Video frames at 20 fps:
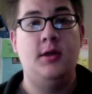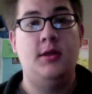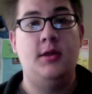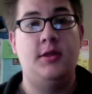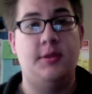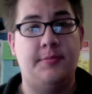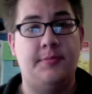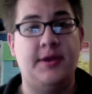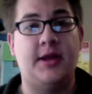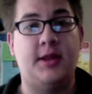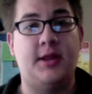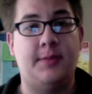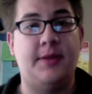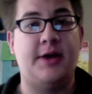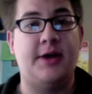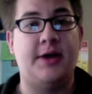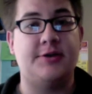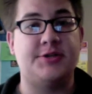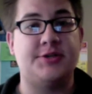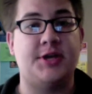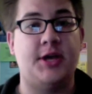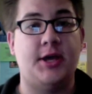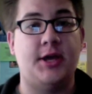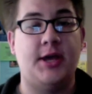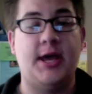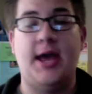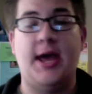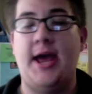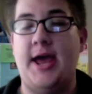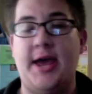The Big Lebowski.
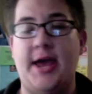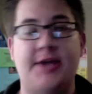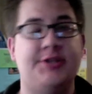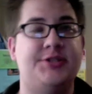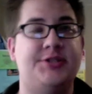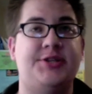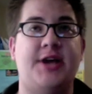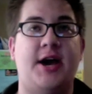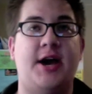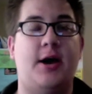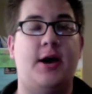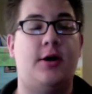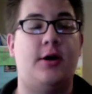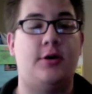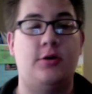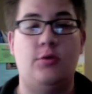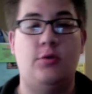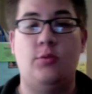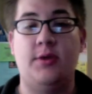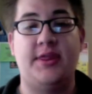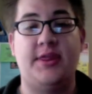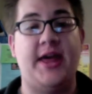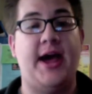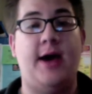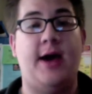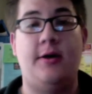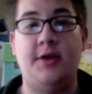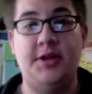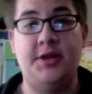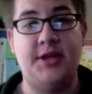Hands down,
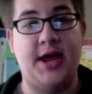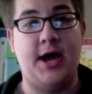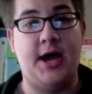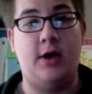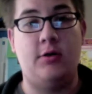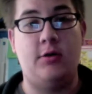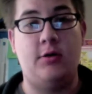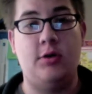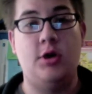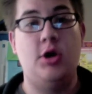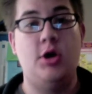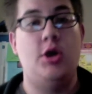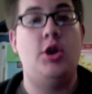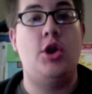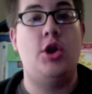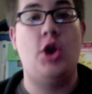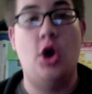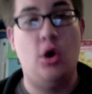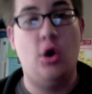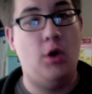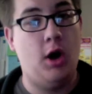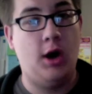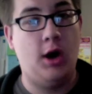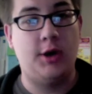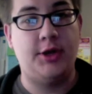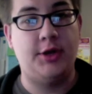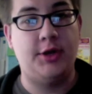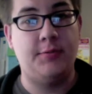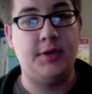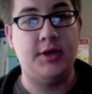without a doubt, no
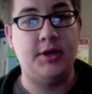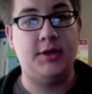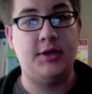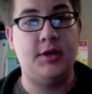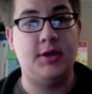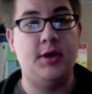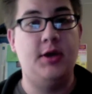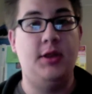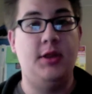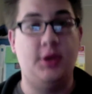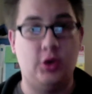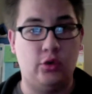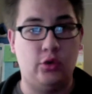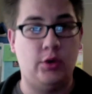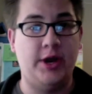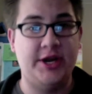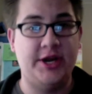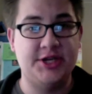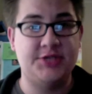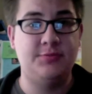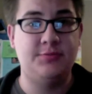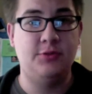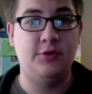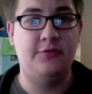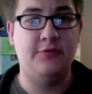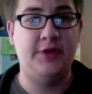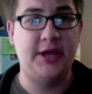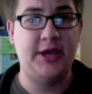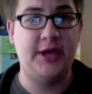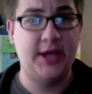argument, the greatest
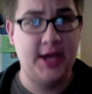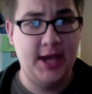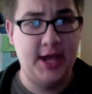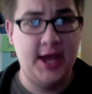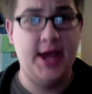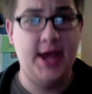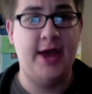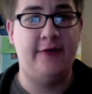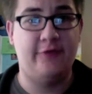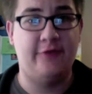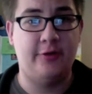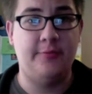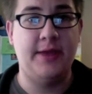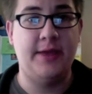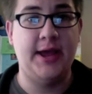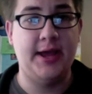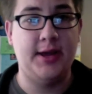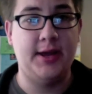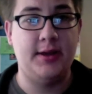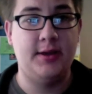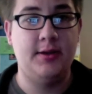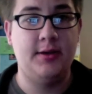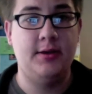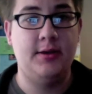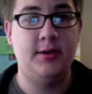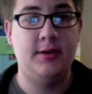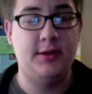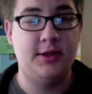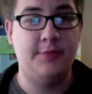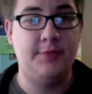movie ever made.
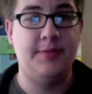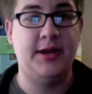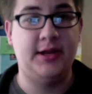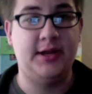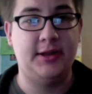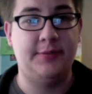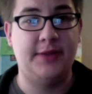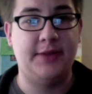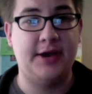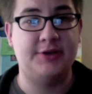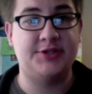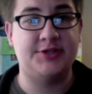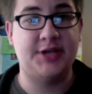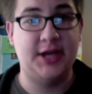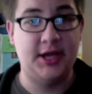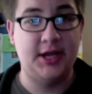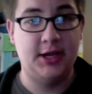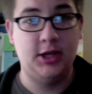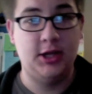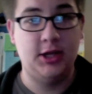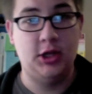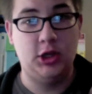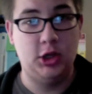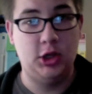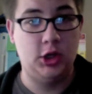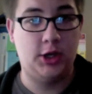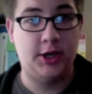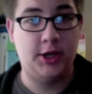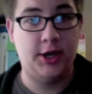The Big Lebowski, look it